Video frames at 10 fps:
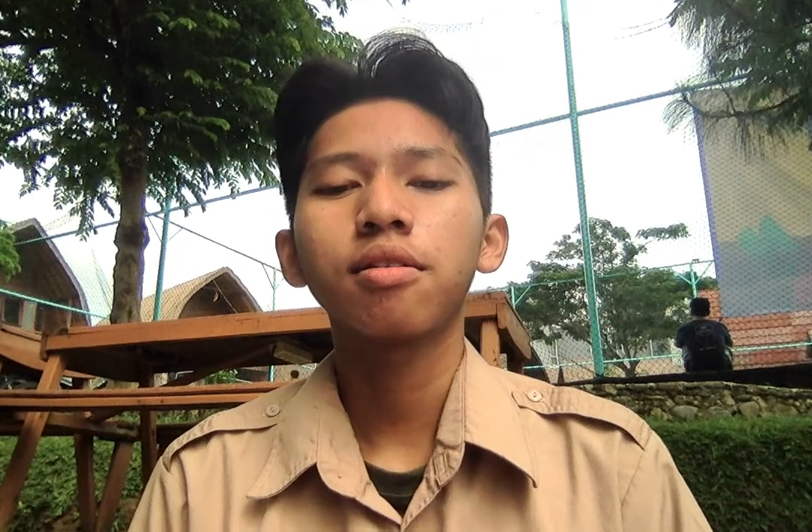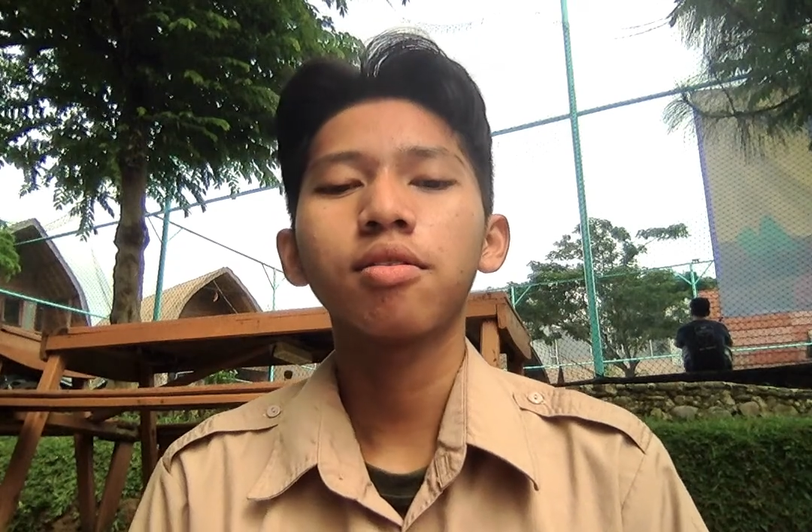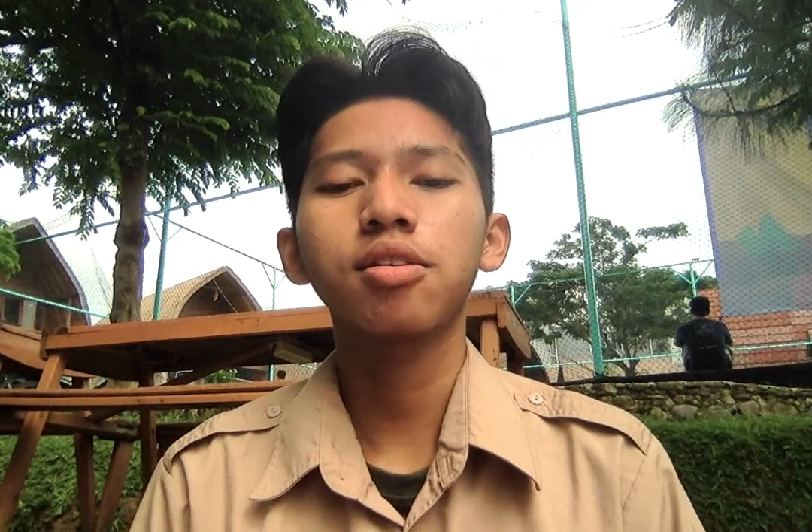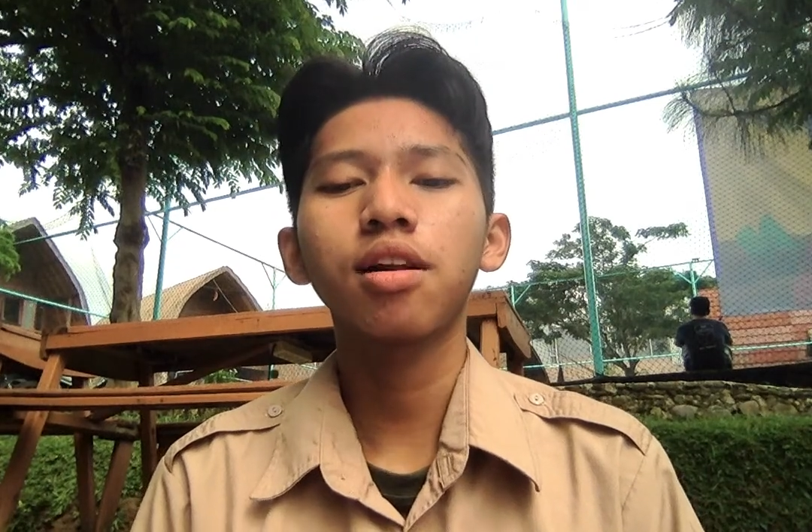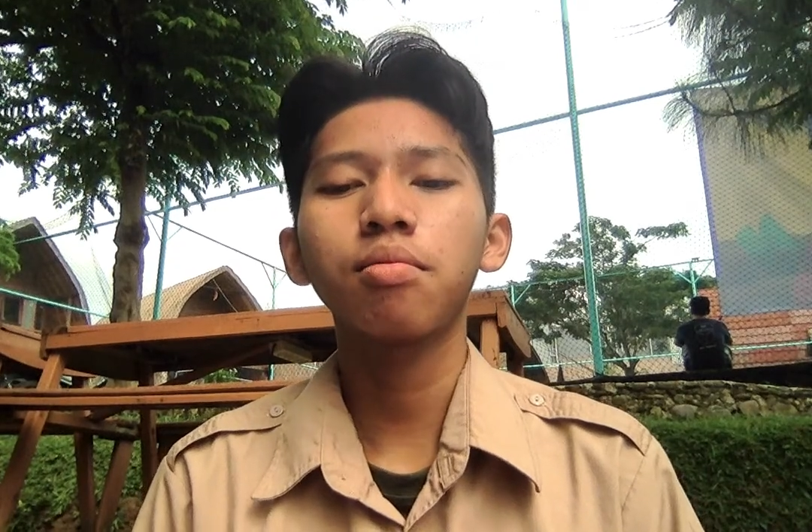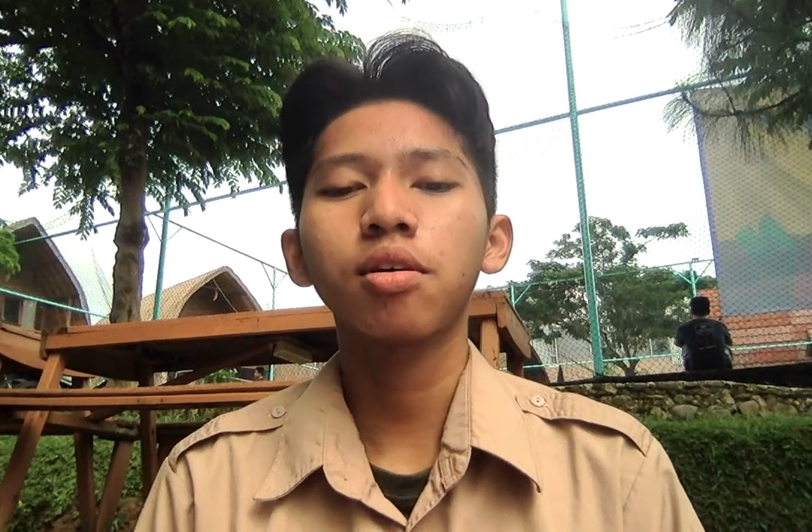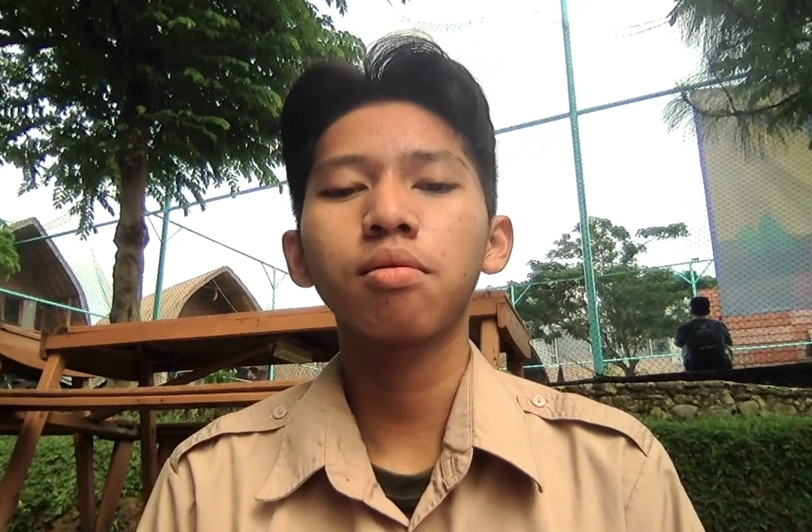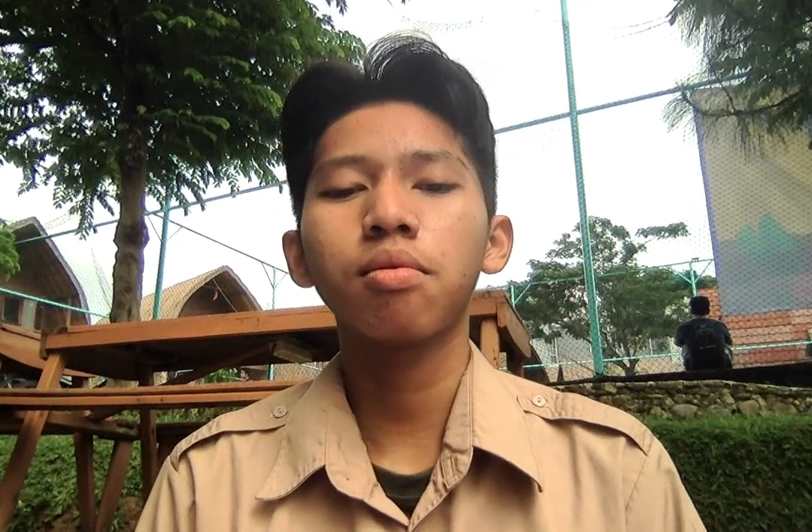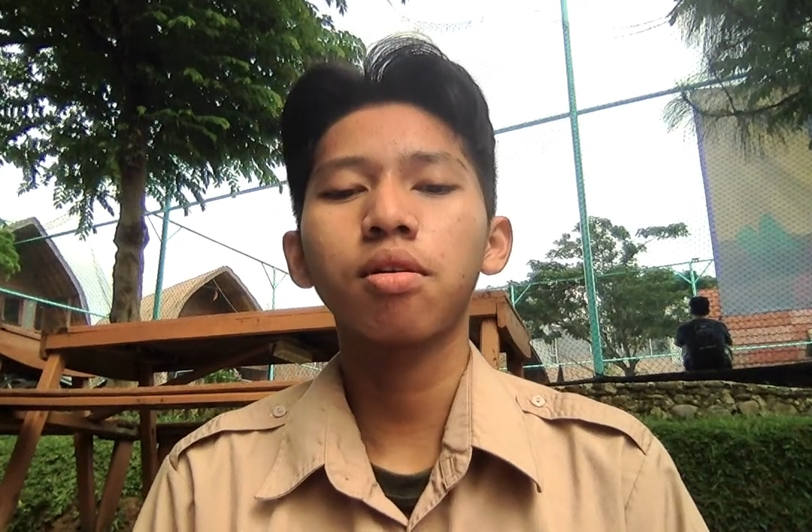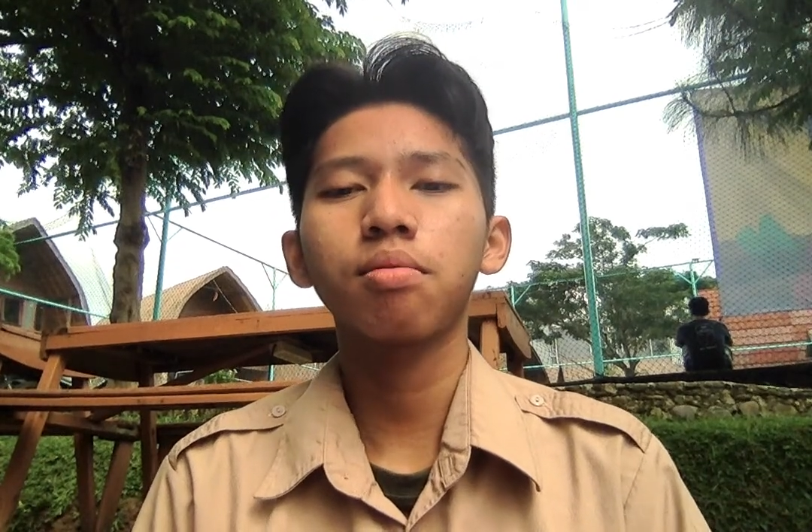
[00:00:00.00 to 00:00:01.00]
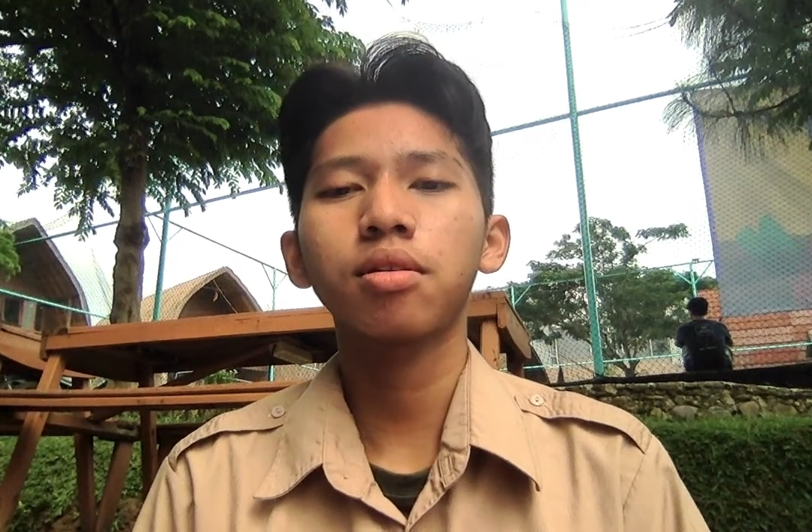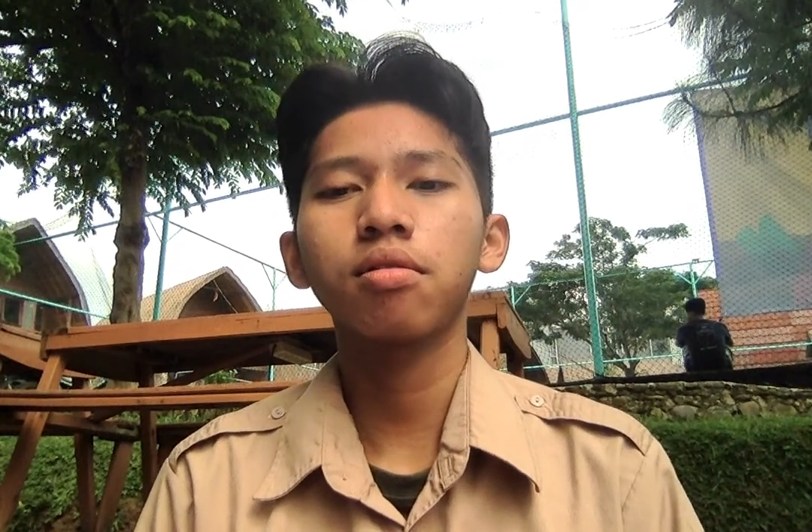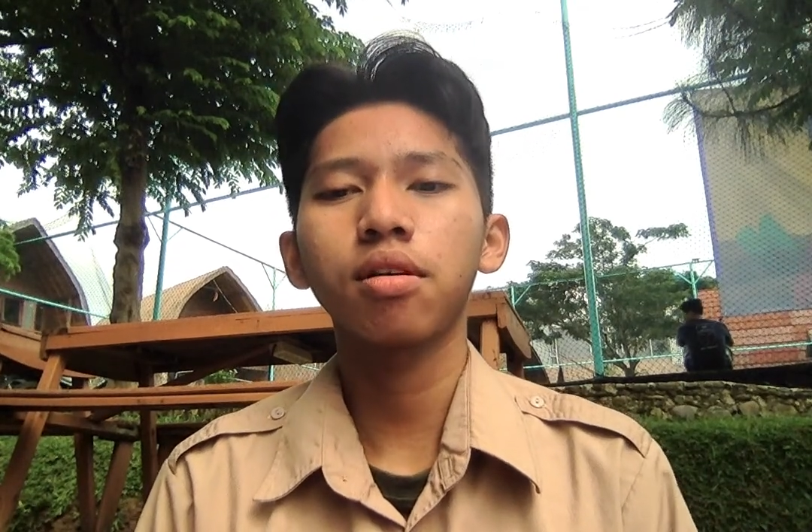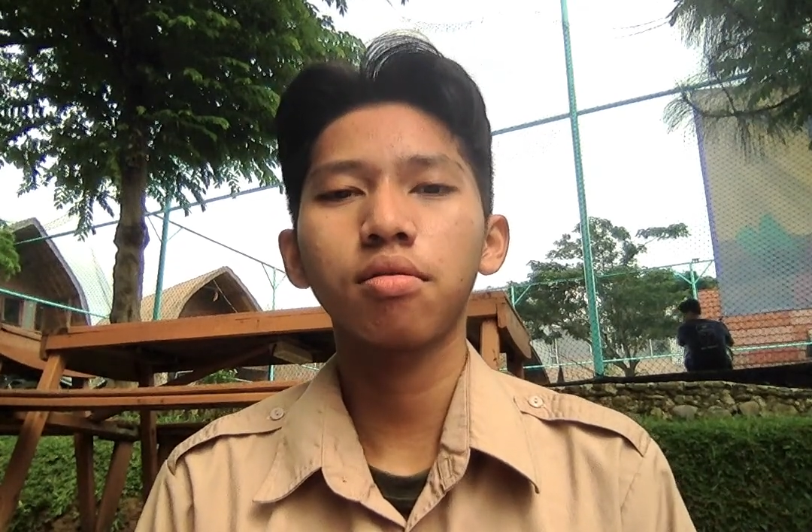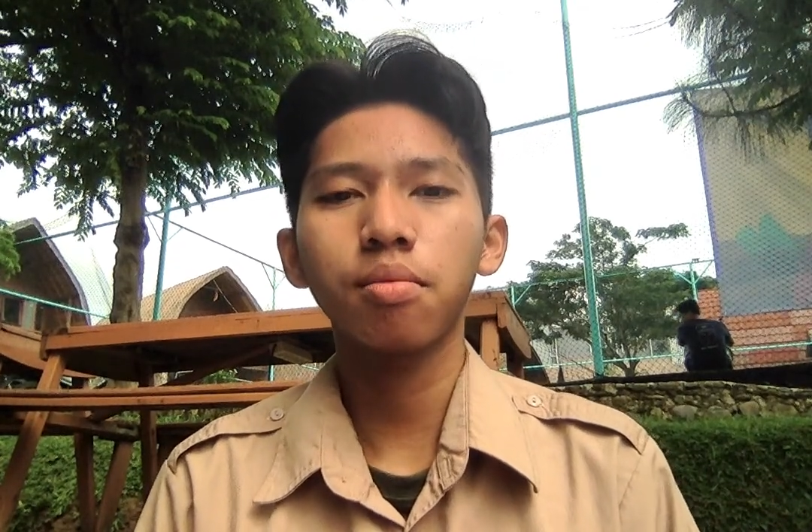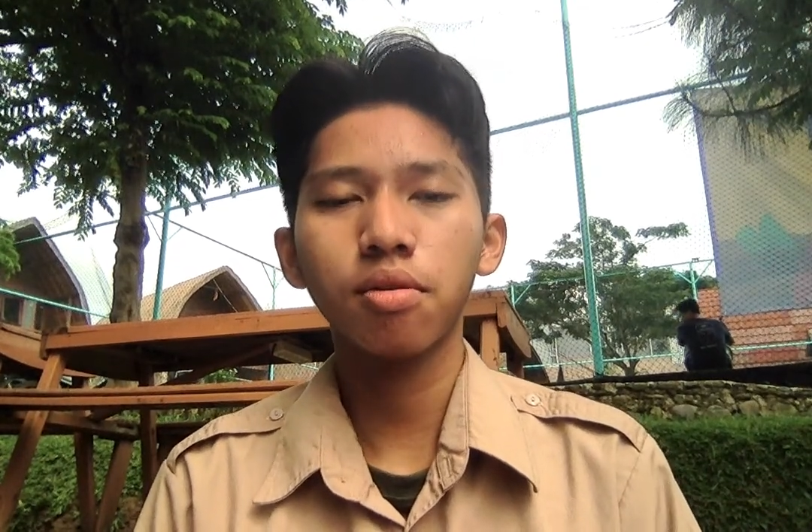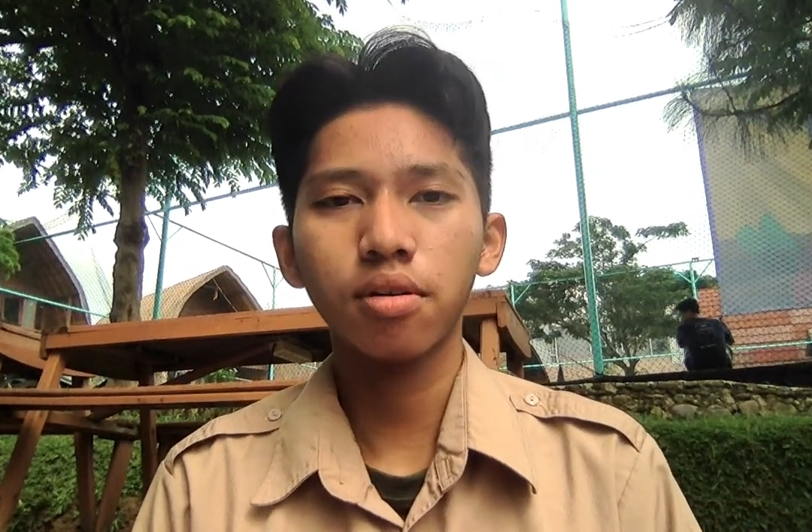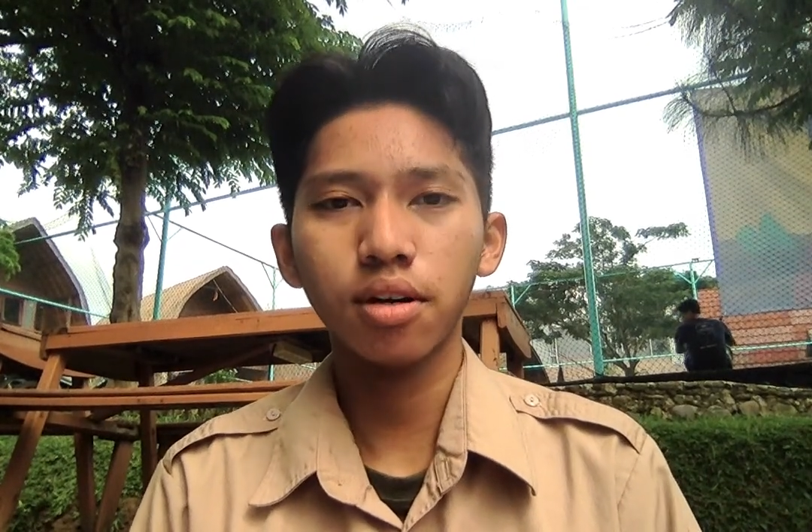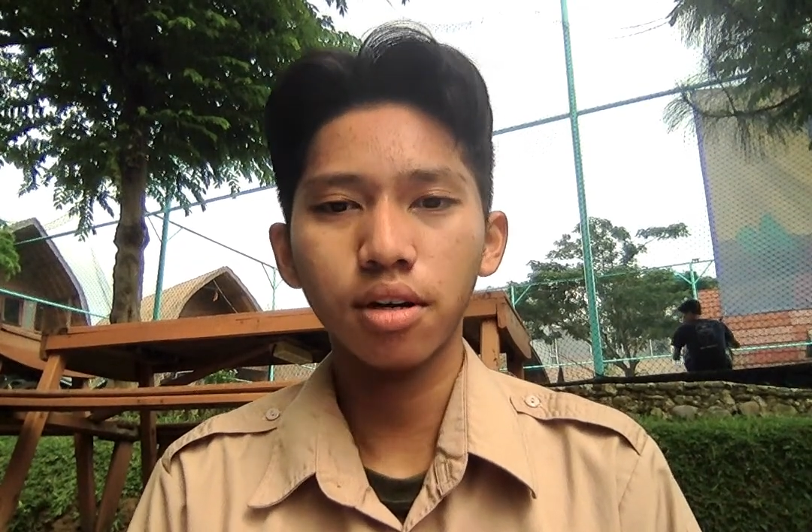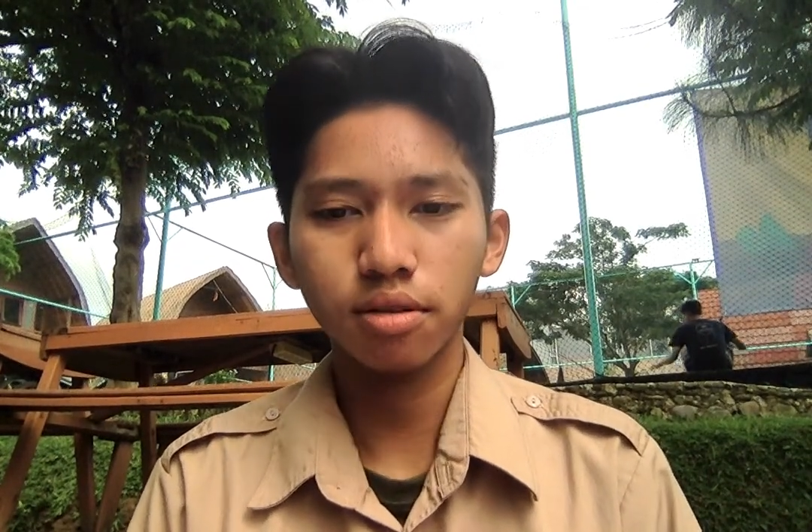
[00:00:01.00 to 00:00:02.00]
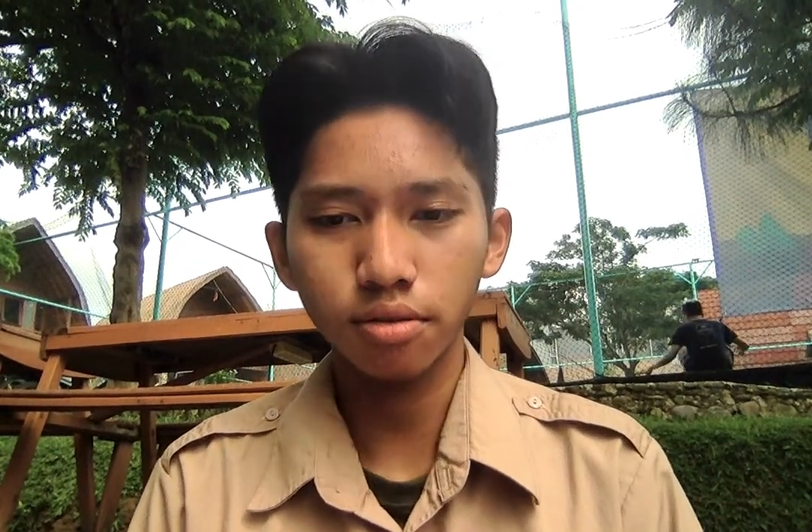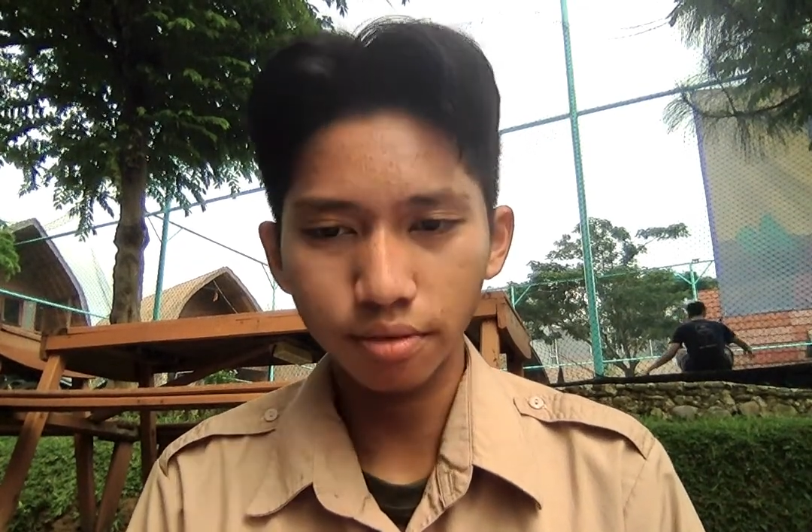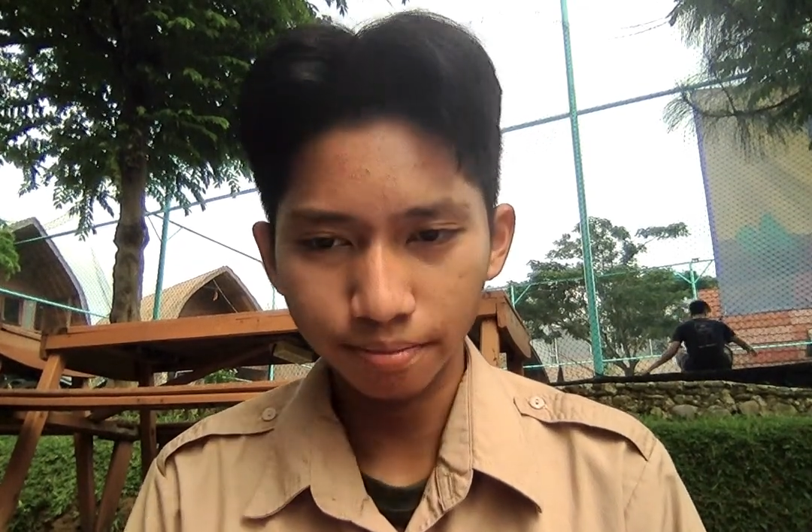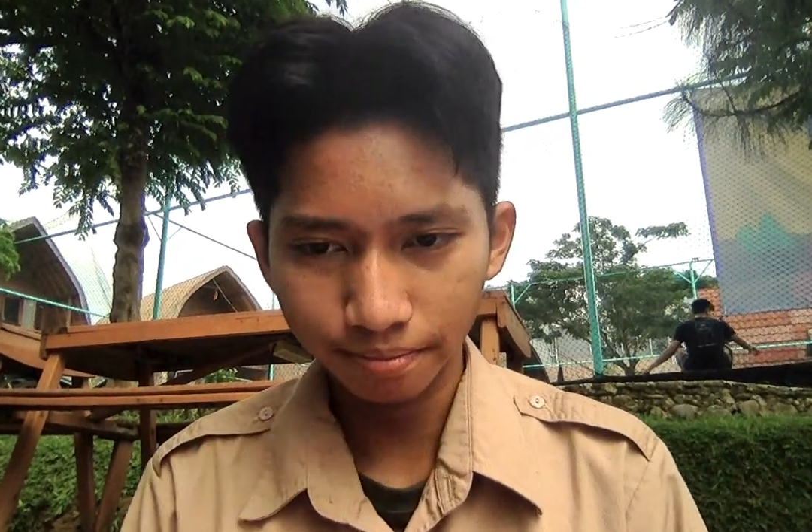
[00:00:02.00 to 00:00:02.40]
Wassalamualaikum warahmatullahi wabarakatuh.